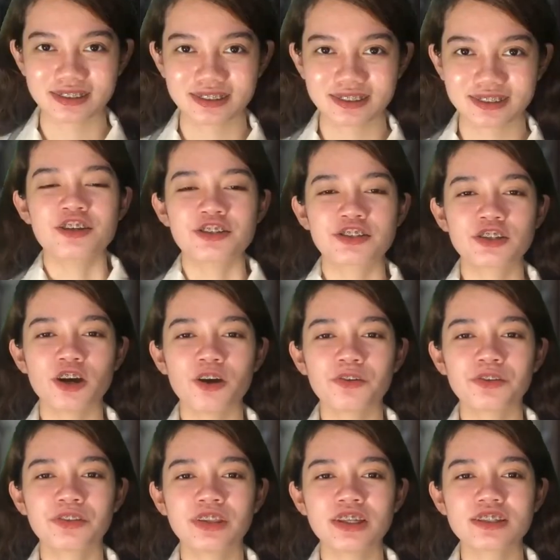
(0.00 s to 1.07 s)
So
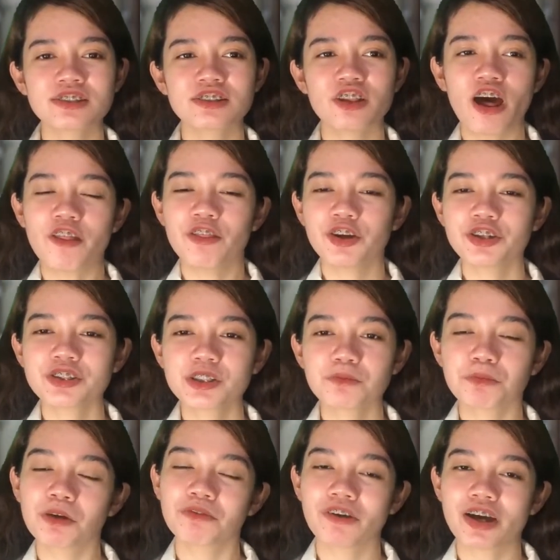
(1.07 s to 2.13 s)
this nursing
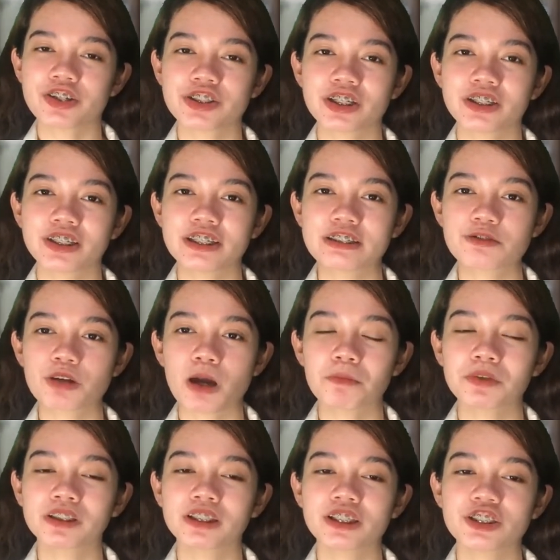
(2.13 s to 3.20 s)
profession is
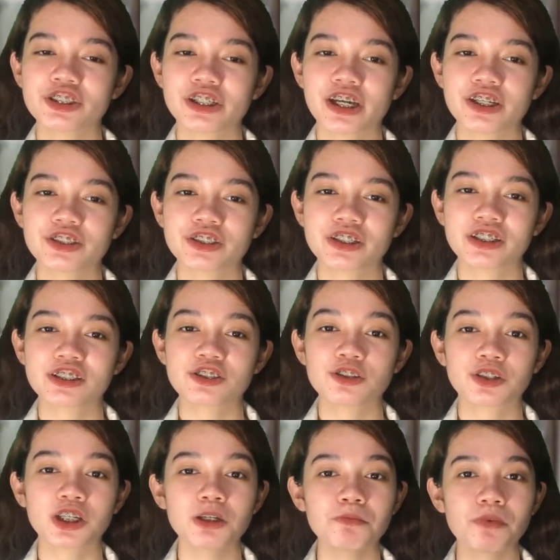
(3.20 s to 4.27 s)
rapidly changing to
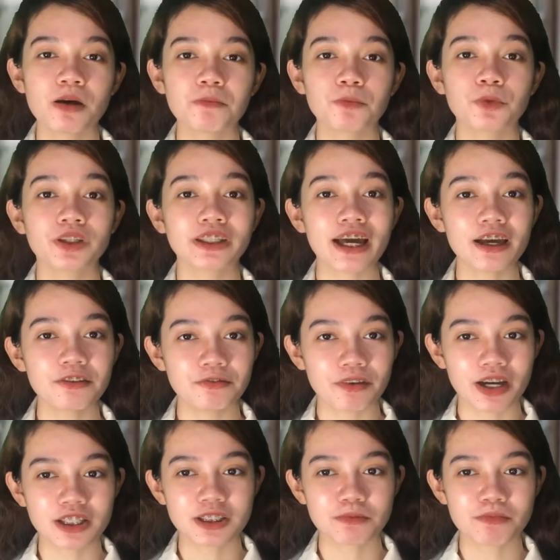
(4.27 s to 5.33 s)
keep up with
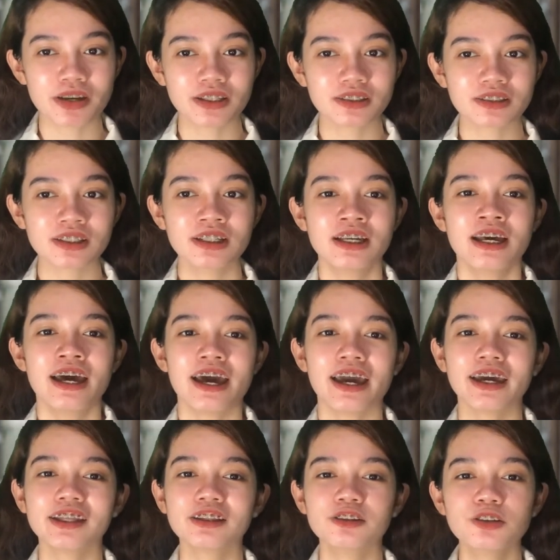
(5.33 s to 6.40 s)
advancement
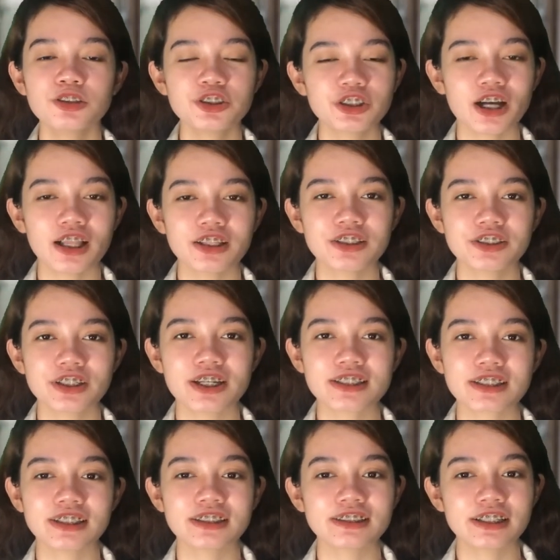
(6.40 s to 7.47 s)
and new challenges
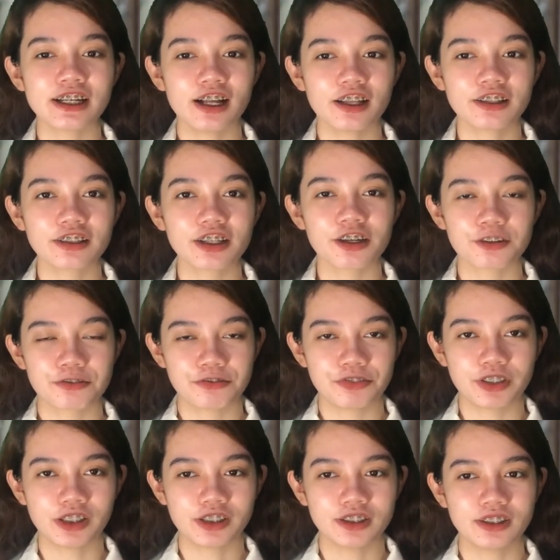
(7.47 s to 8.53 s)
in the healthcare field.